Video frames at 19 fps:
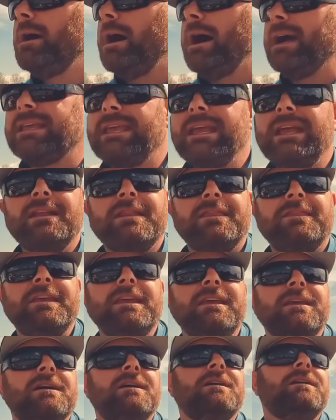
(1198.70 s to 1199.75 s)
I can't
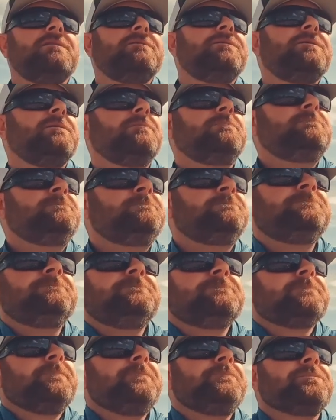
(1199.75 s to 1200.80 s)
think of,
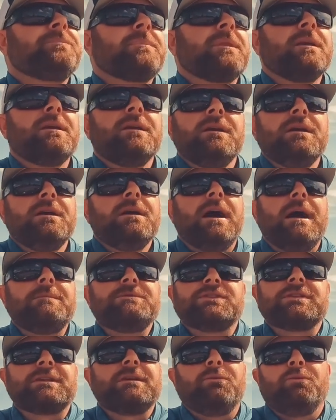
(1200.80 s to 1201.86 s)
I'm
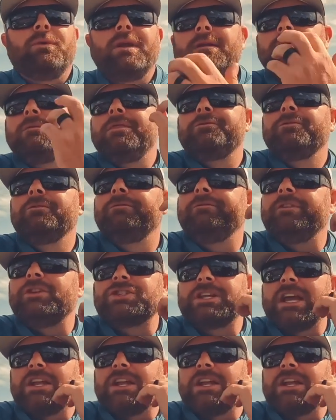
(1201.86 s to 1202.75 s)
just running through fish